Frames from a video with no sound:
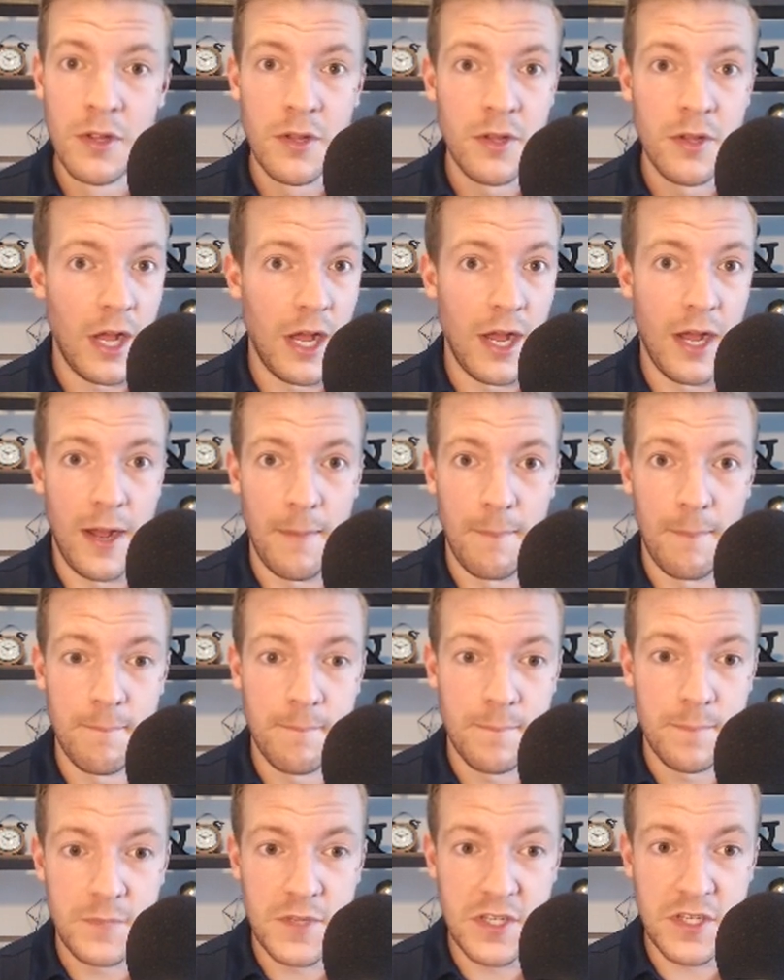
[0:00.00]
Um,
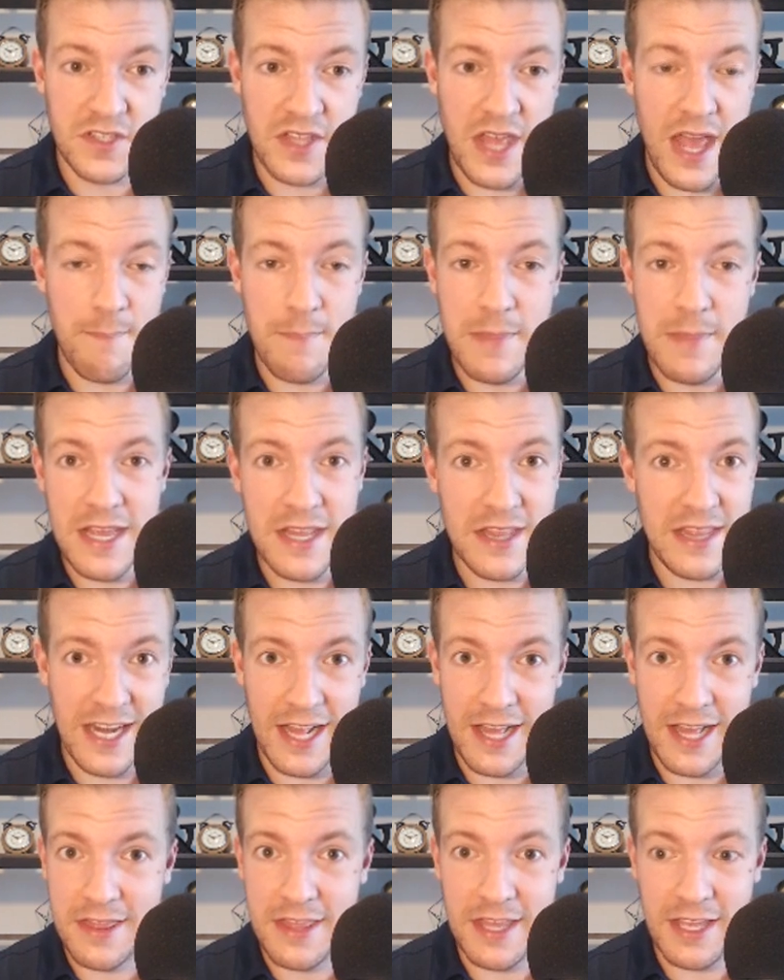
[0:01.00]
does that mean that I
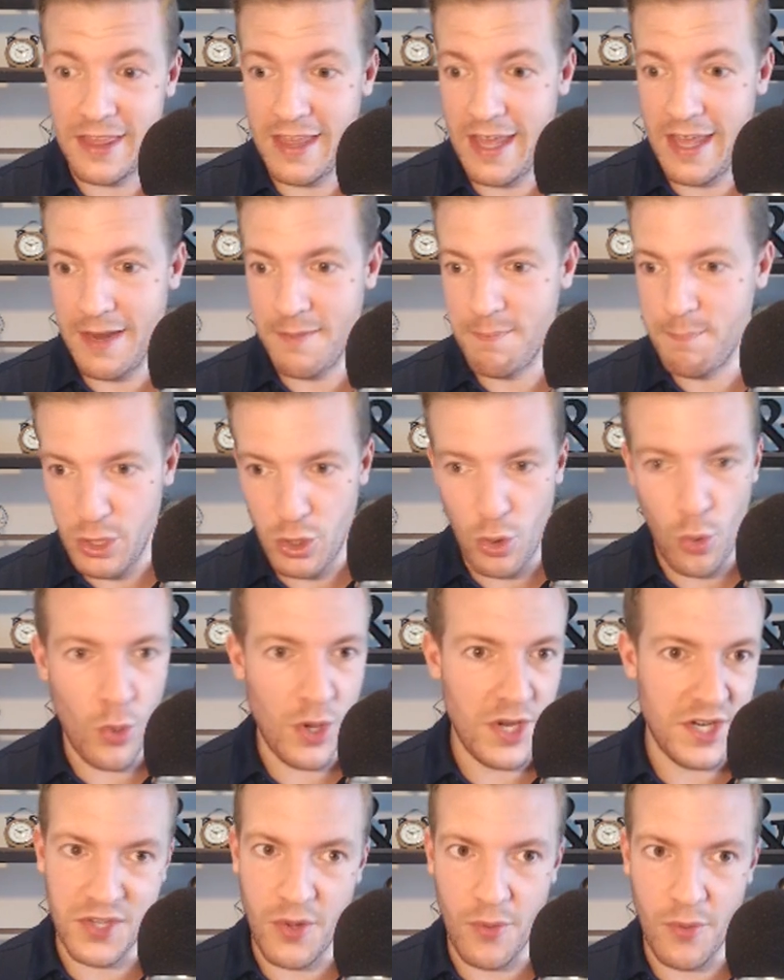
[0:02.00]
think that Bitcoin is
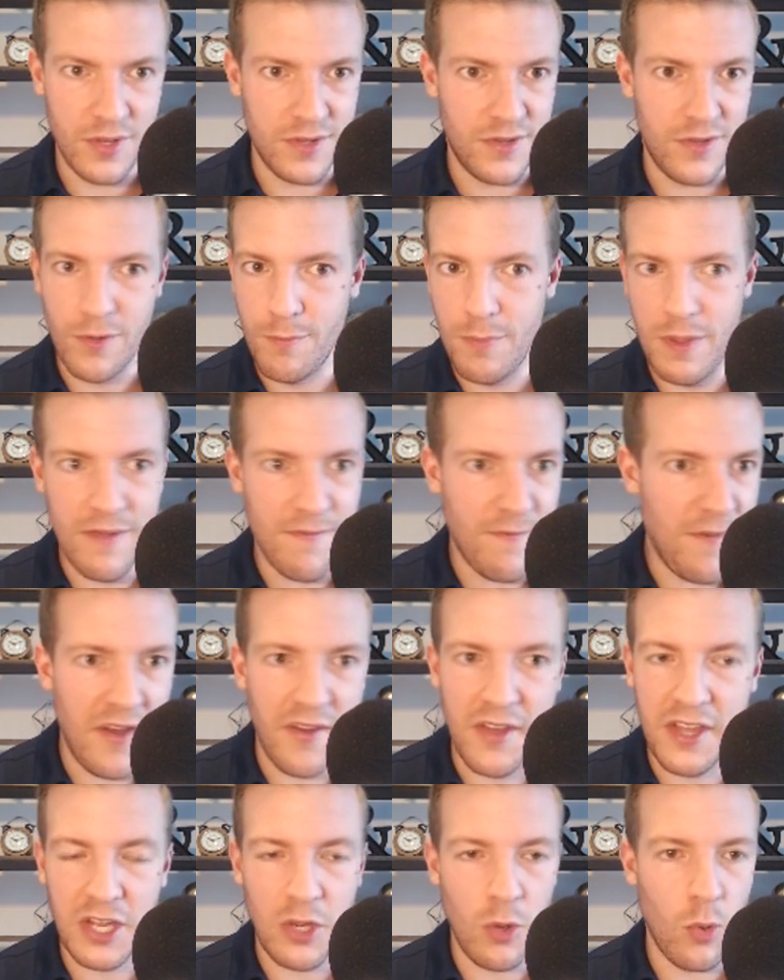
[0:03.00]
going to be
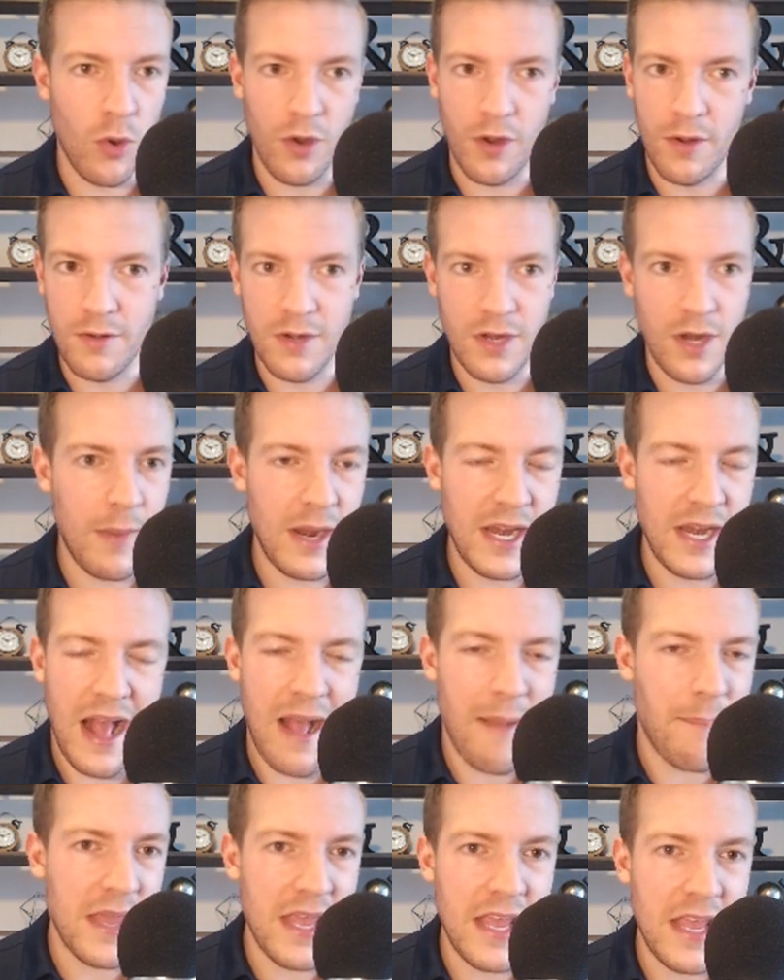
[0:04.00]
failing or you know might not
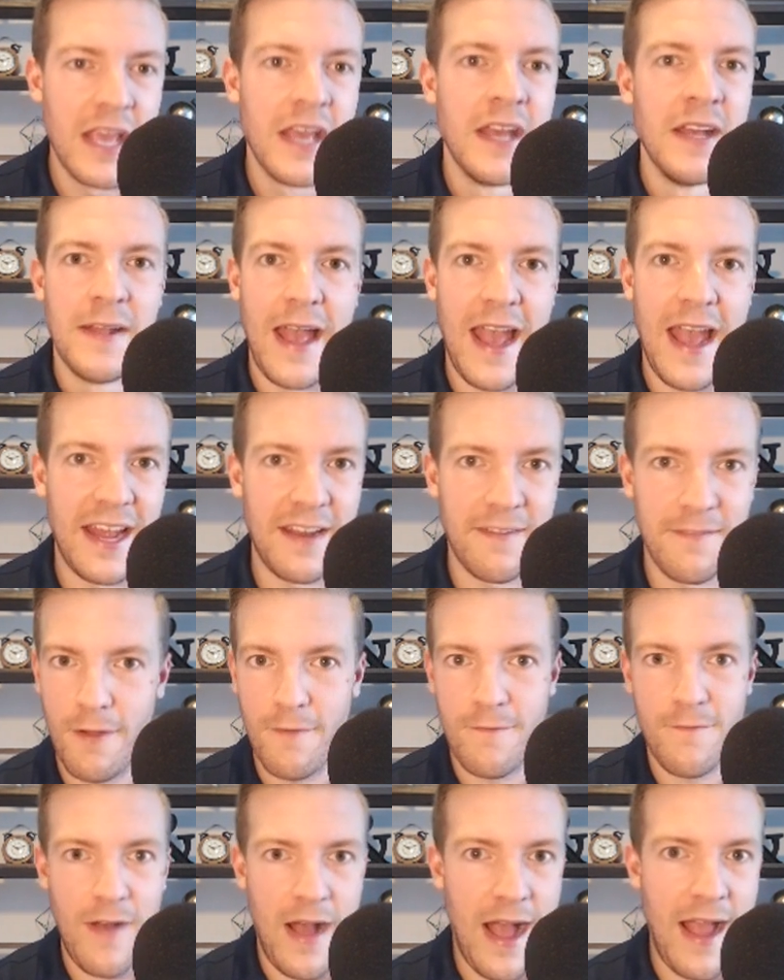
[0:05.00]
be at you know
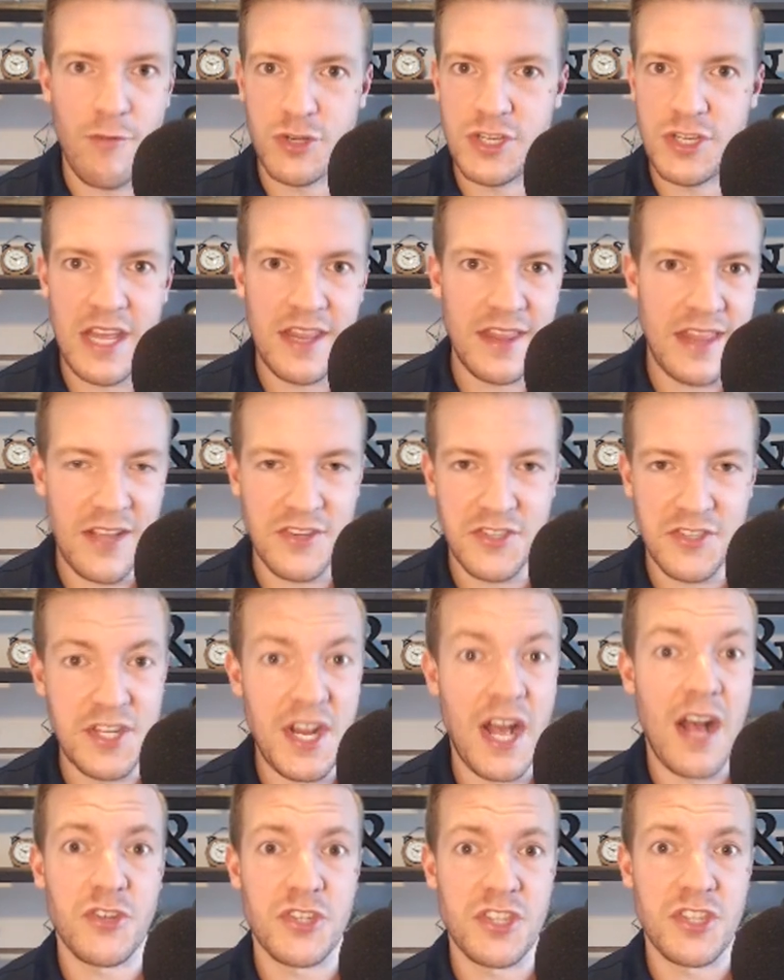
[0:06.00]
five or ten thousand
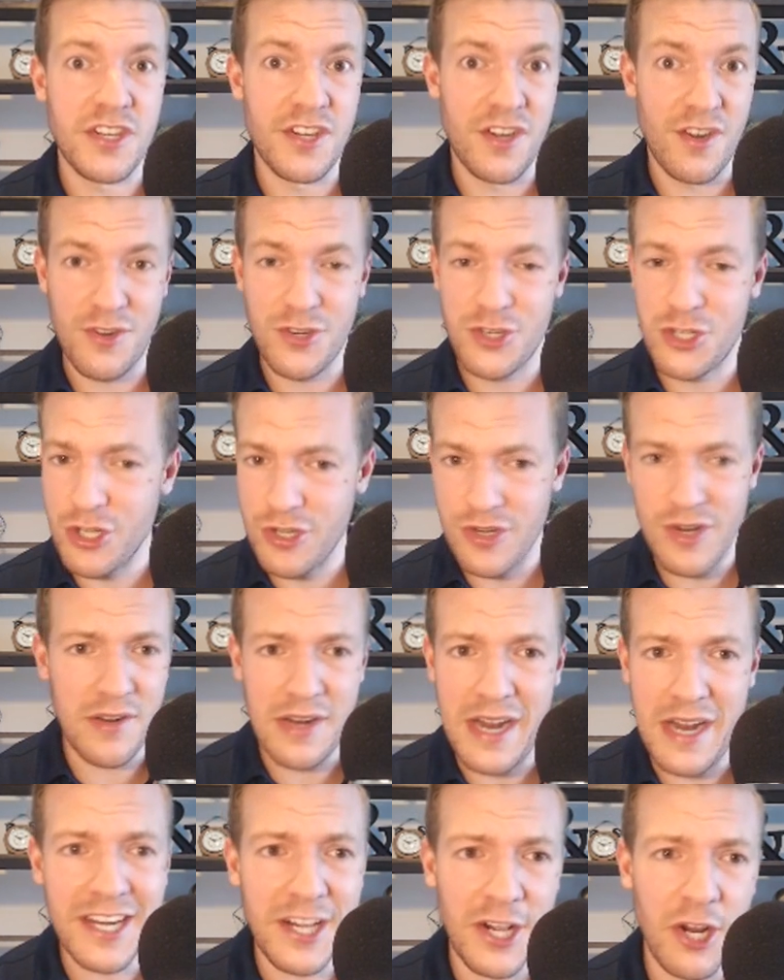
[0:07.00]
dollars in the near future? No,
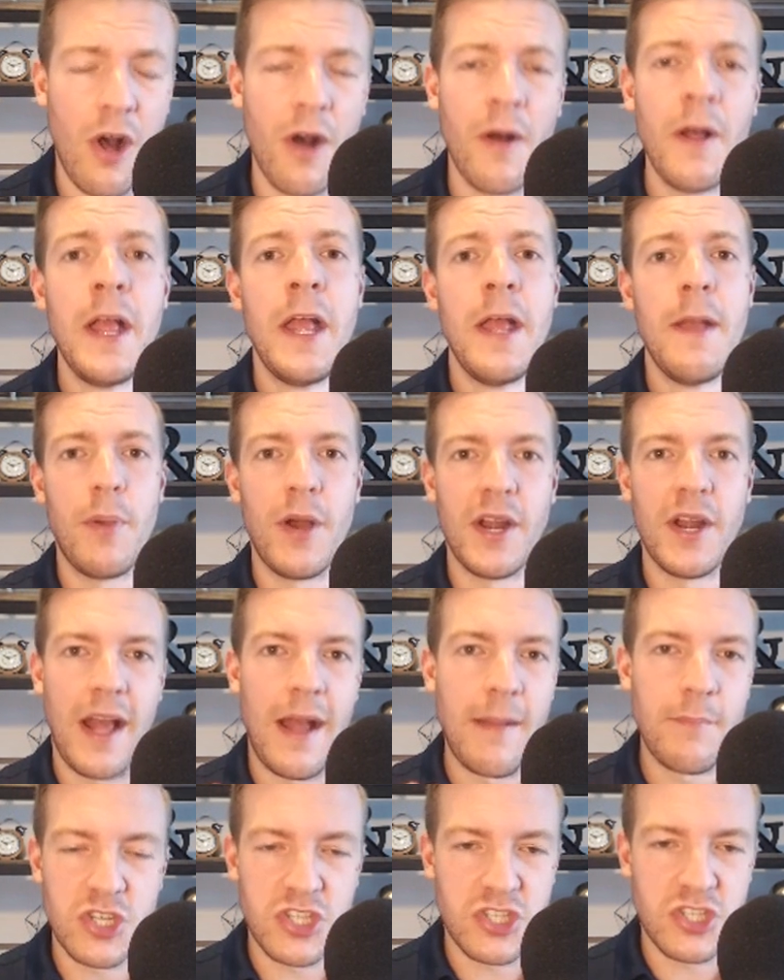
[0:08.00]
not at all. But I'm
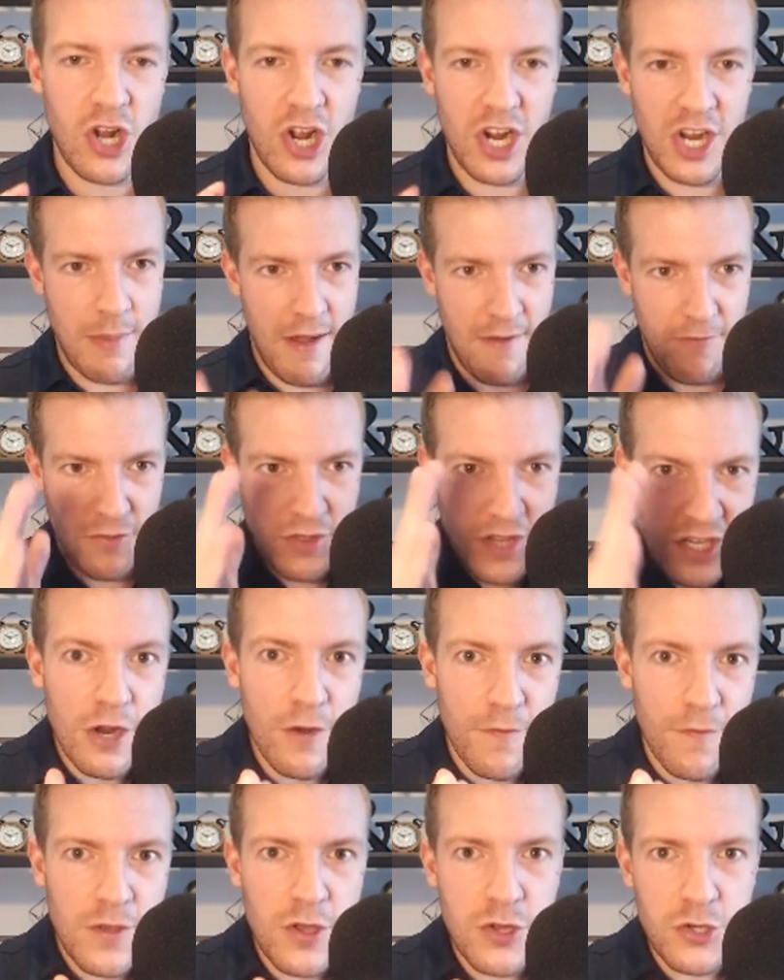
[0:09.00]
just talking about for the near
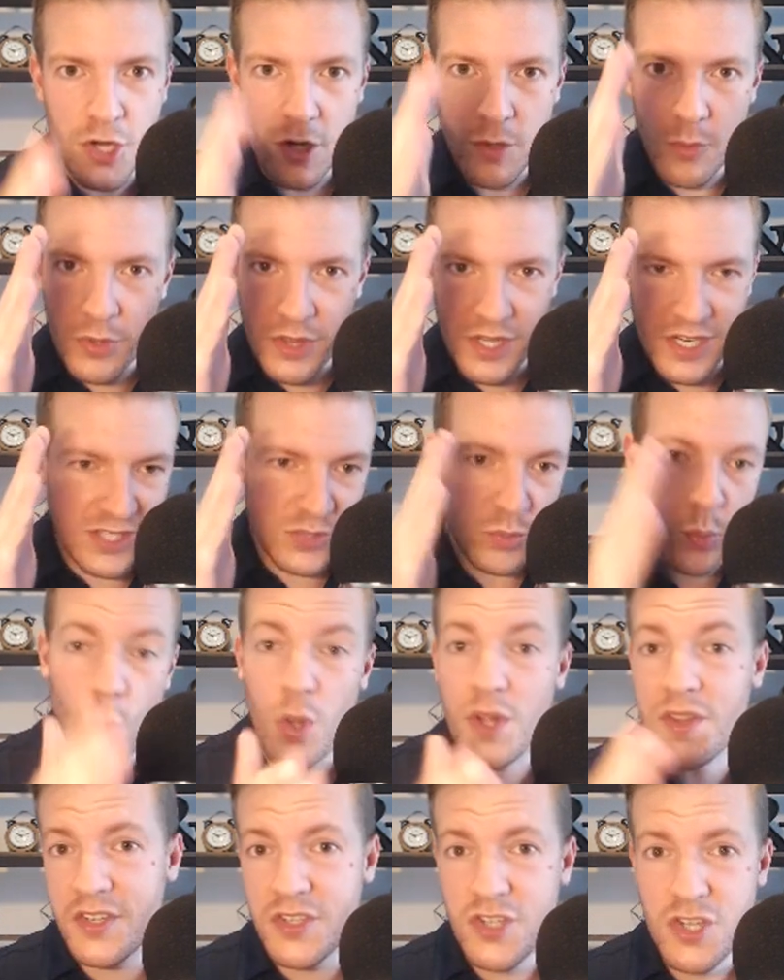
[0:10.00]
future with the next one
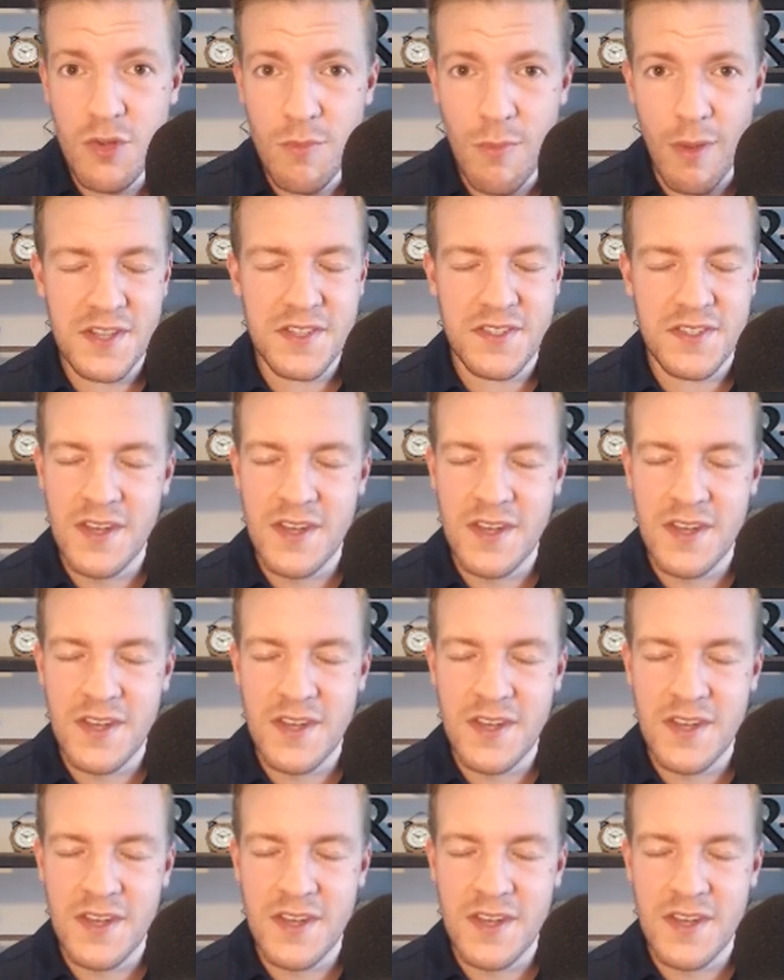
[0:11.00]
to two months.